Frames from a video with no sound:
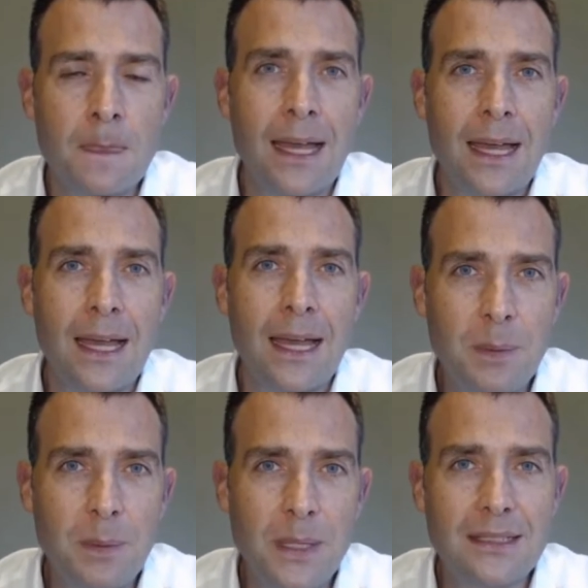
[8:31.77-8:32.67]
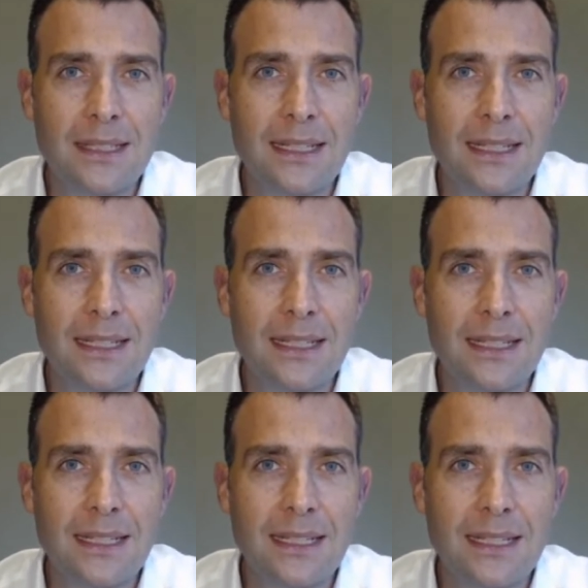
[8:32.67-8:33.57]
and to speak to that sales
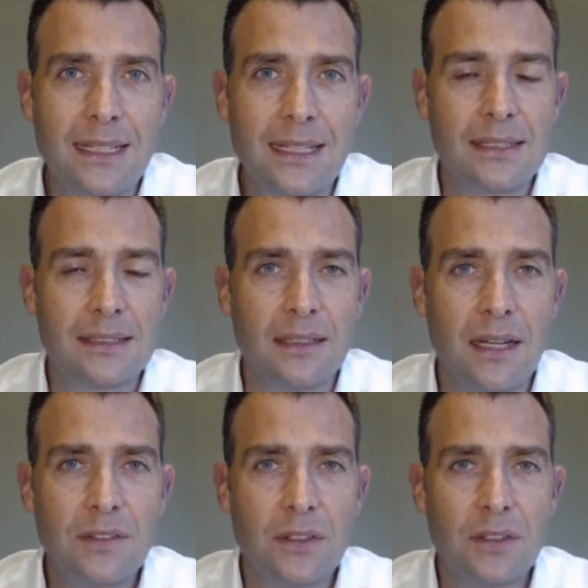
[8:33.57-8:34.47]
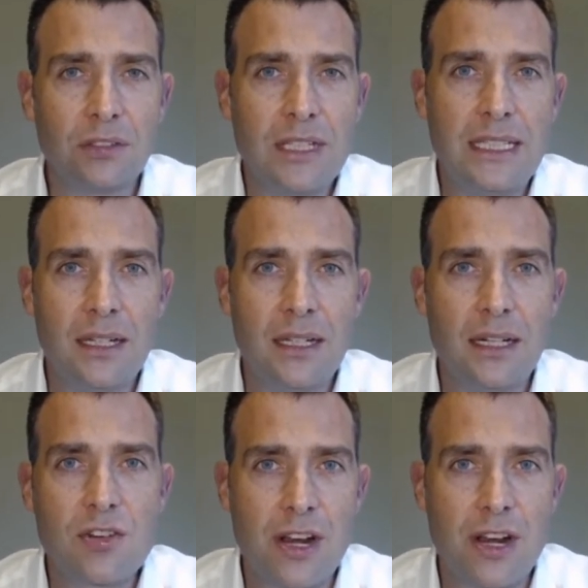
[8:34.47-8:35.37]
trader and say, listen, I've got this really large
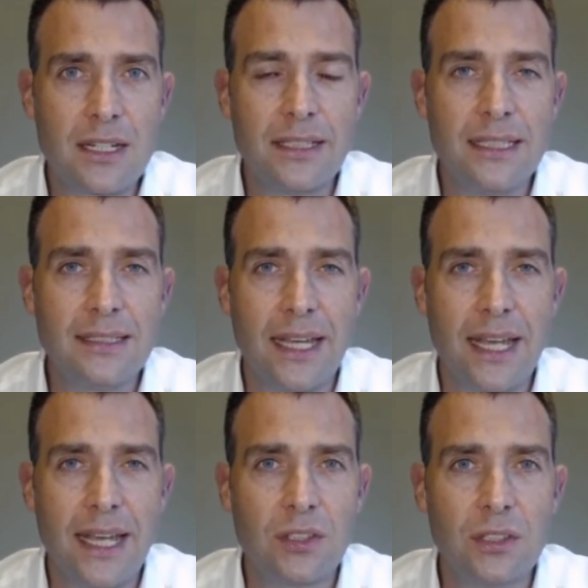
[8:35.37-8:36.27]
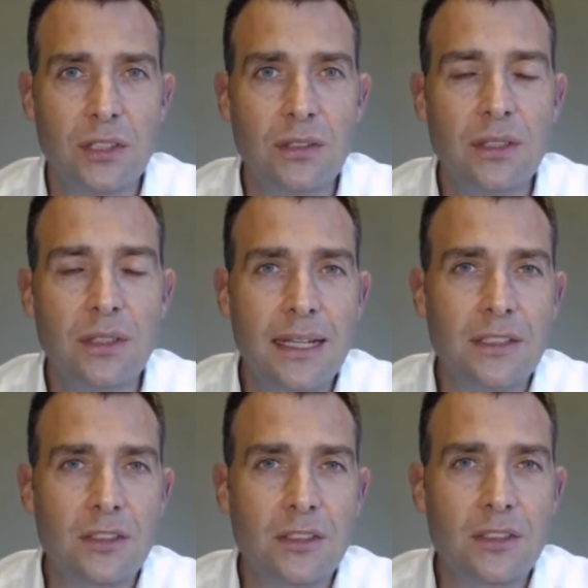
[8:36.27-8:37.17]
trade I need to execute. It's
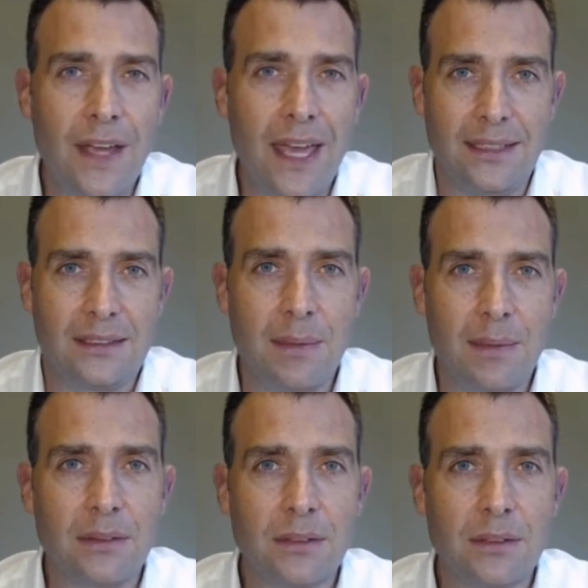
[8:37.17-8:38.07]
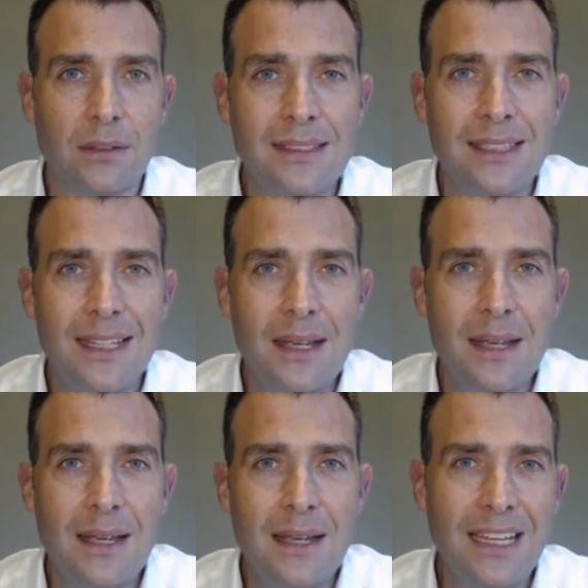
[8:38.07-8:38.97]
of X amount of size.
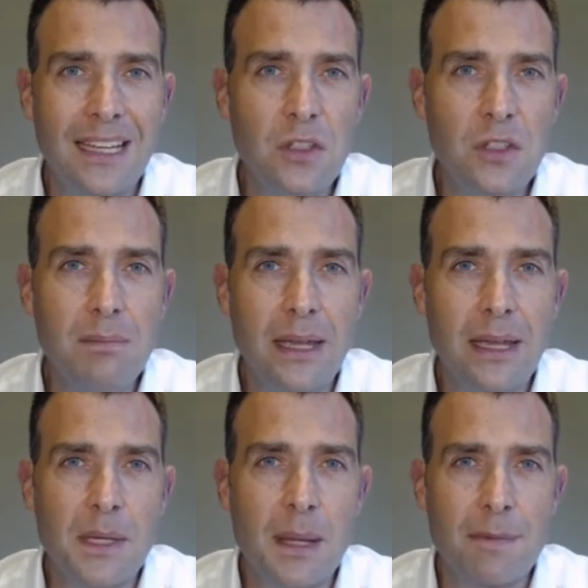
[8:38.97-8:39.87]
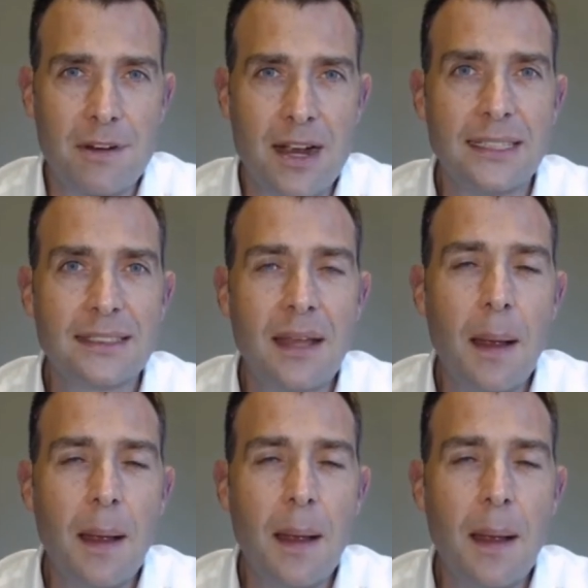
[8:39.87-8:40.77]
Can you make me a price
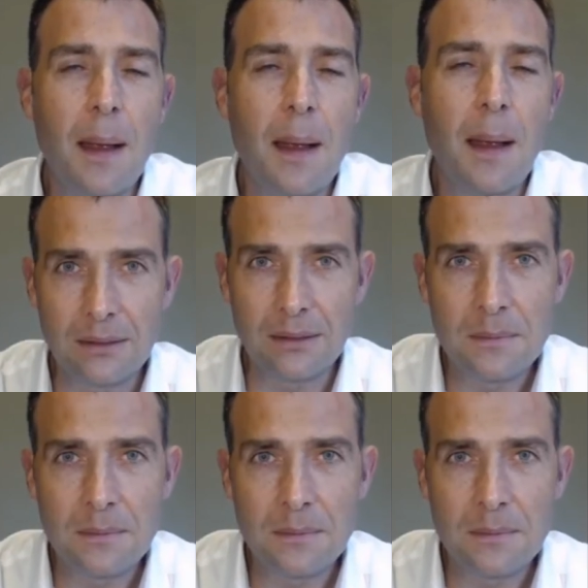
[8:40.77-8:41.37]
better